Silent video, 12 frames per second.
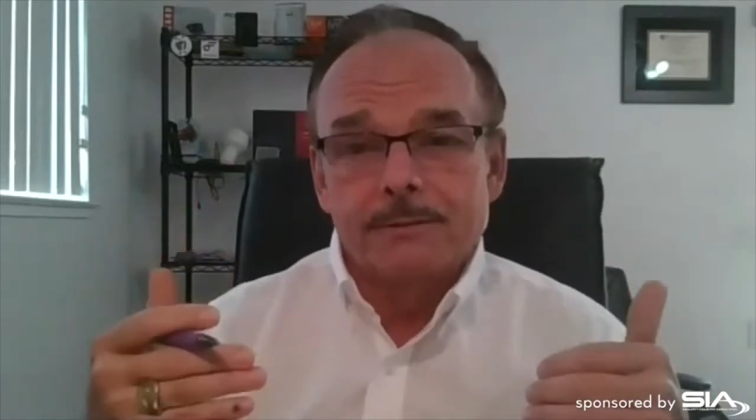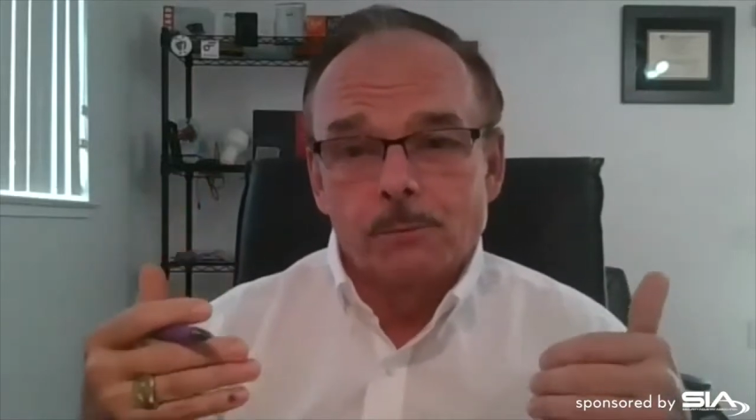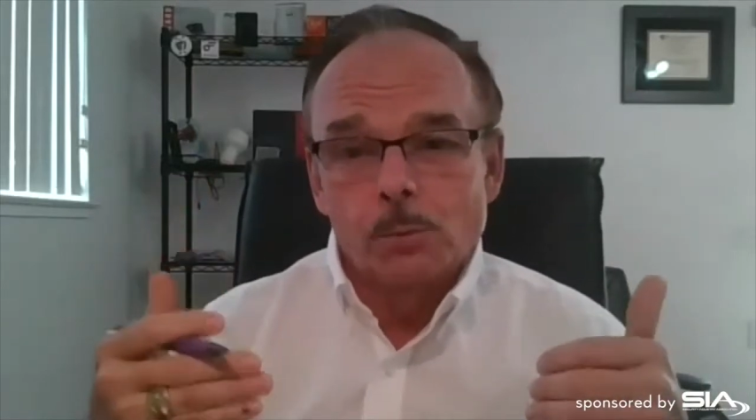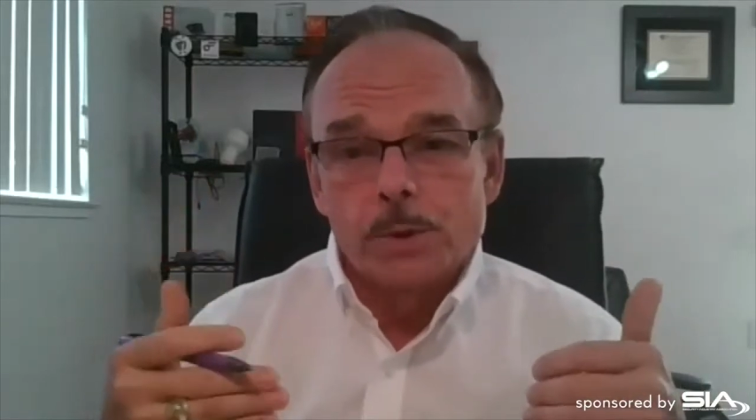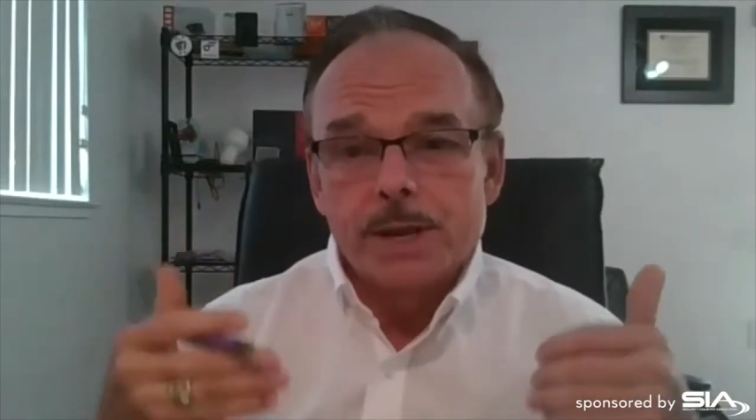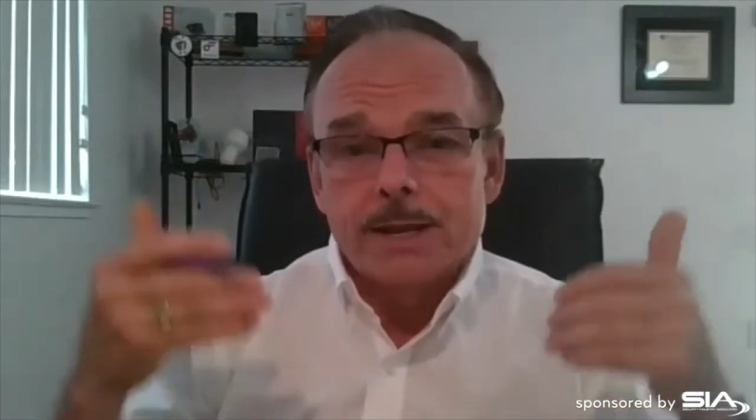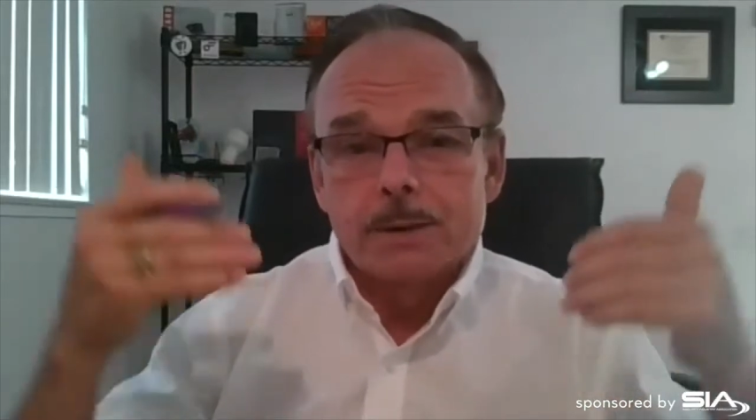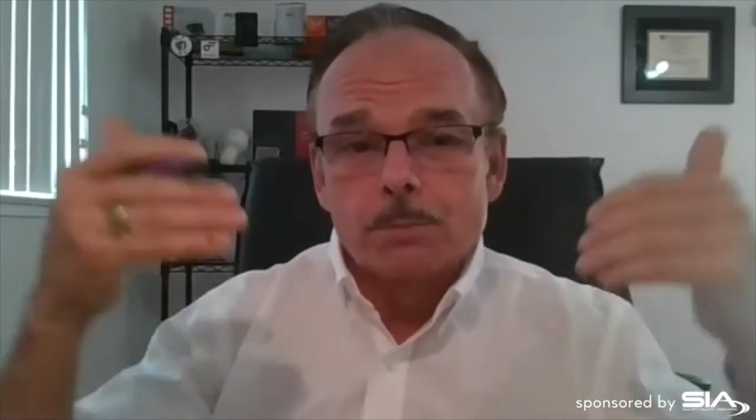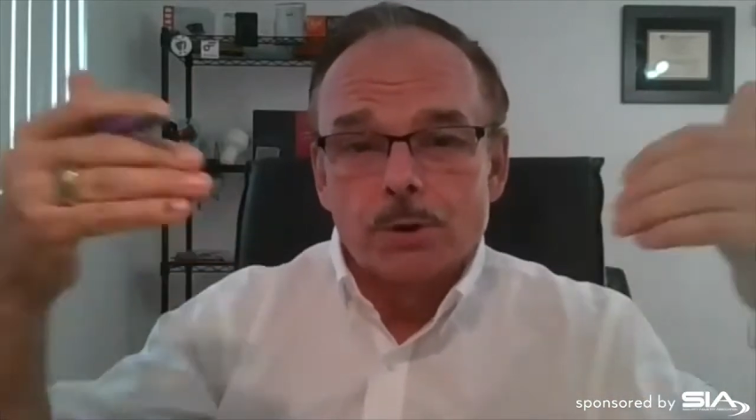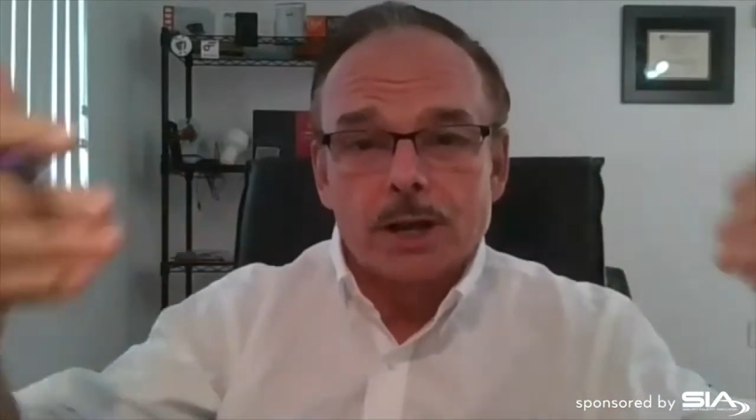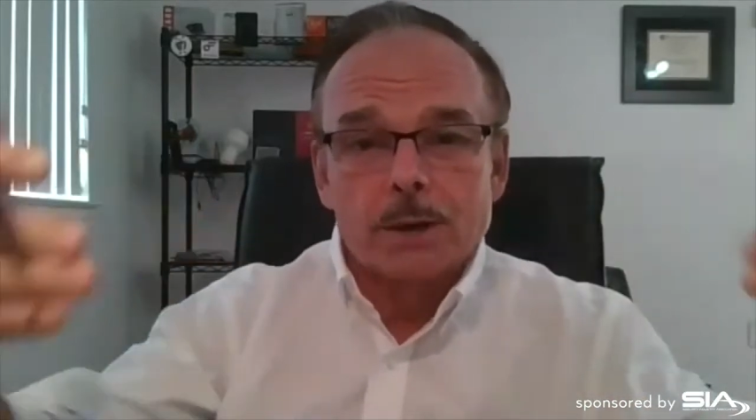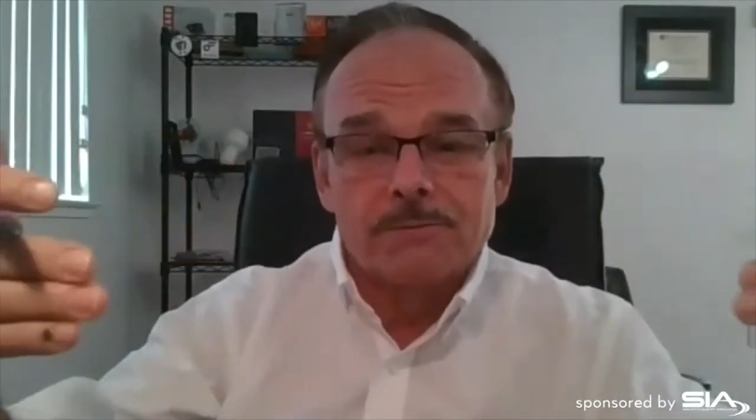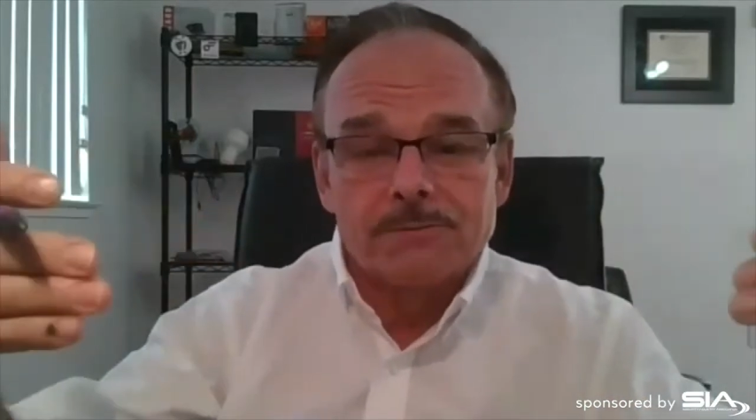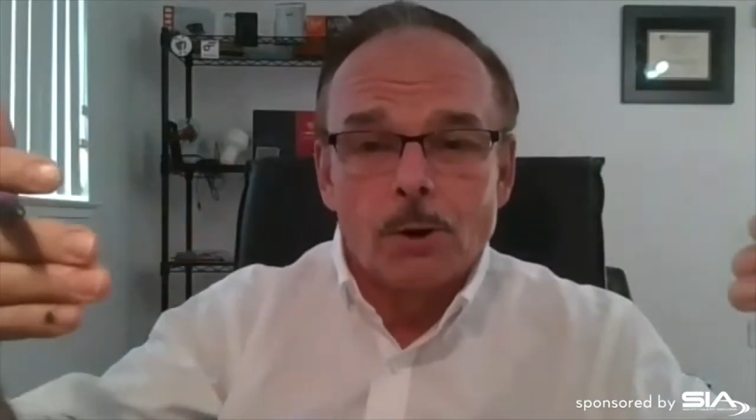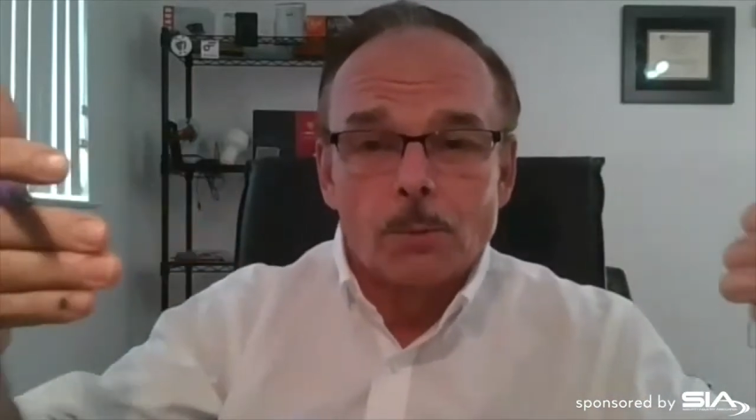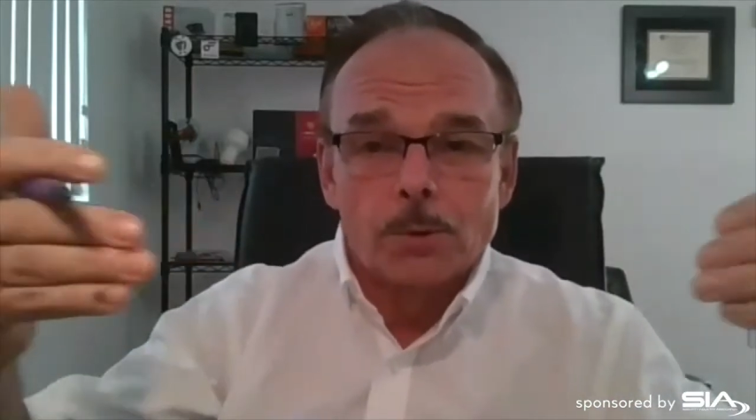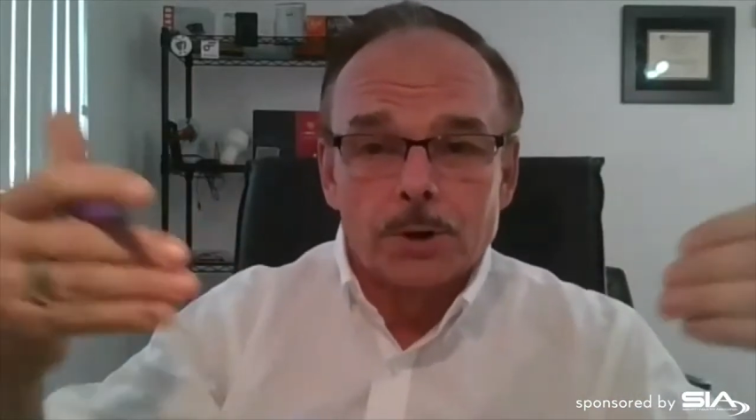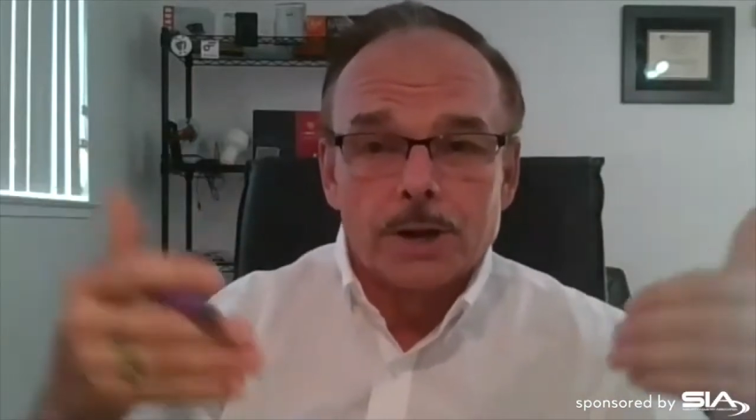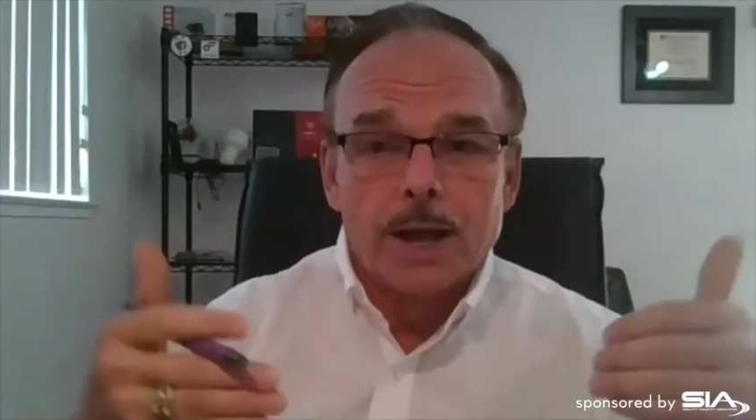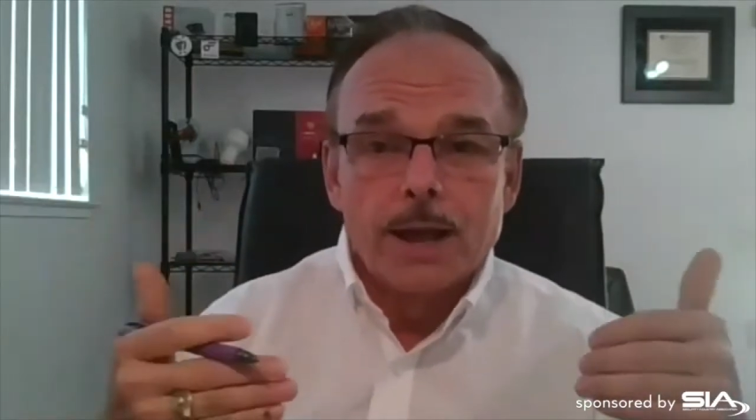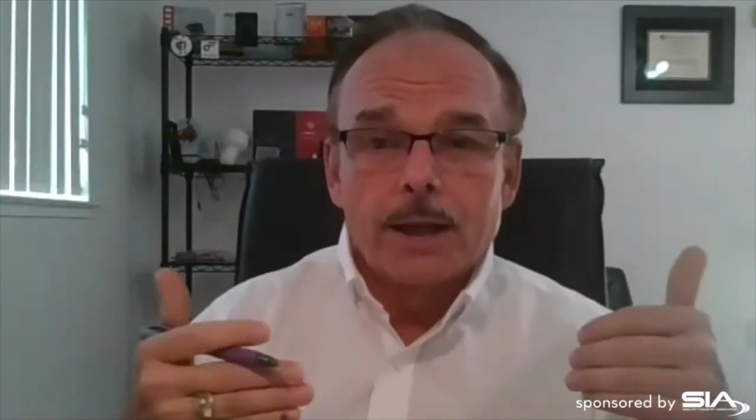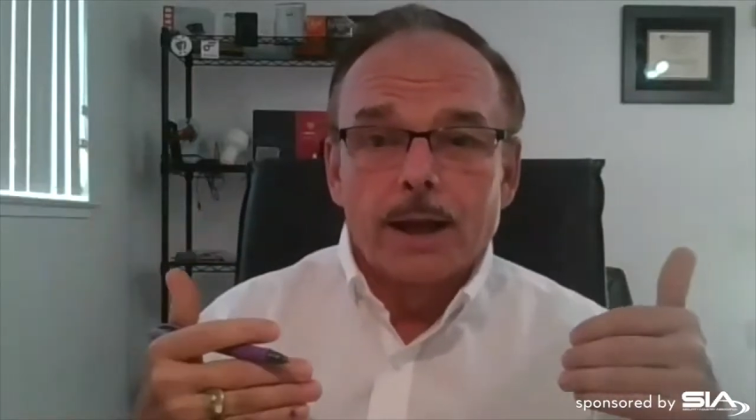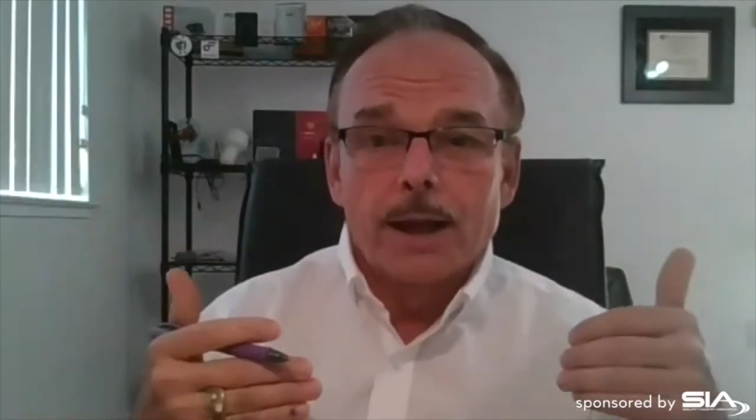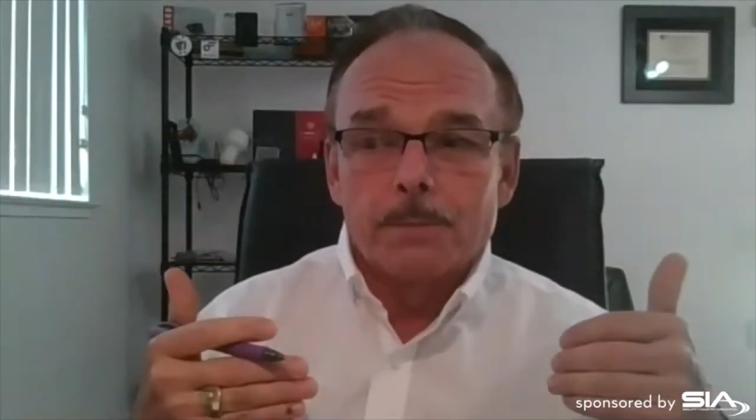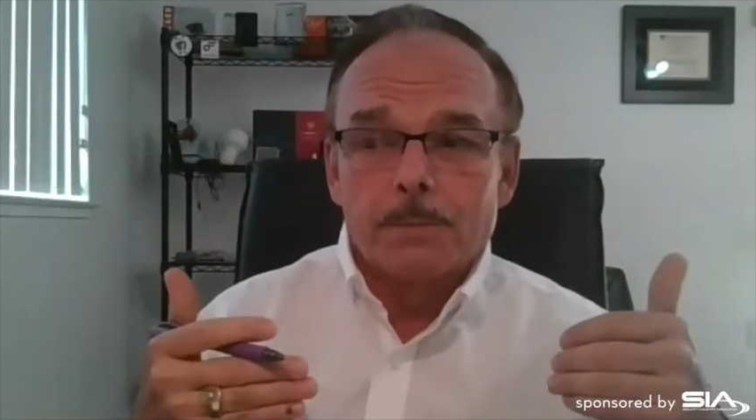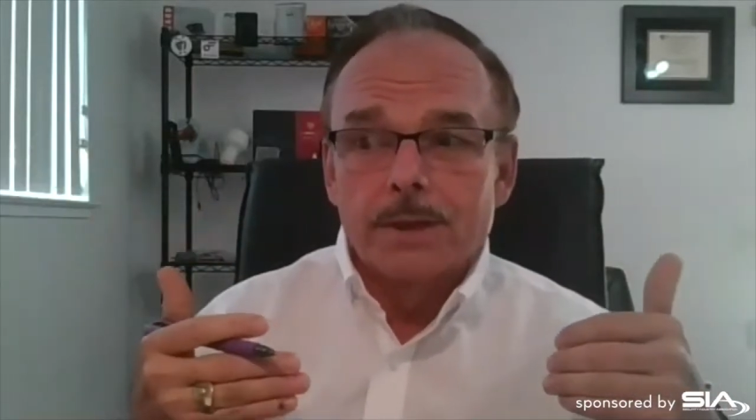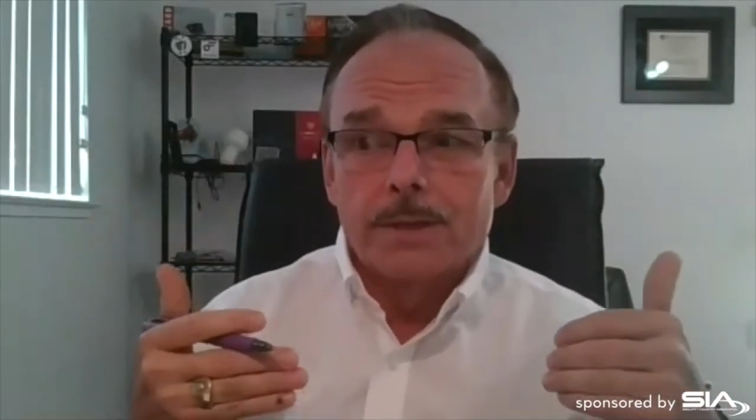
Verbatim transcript: we can bring them forward um,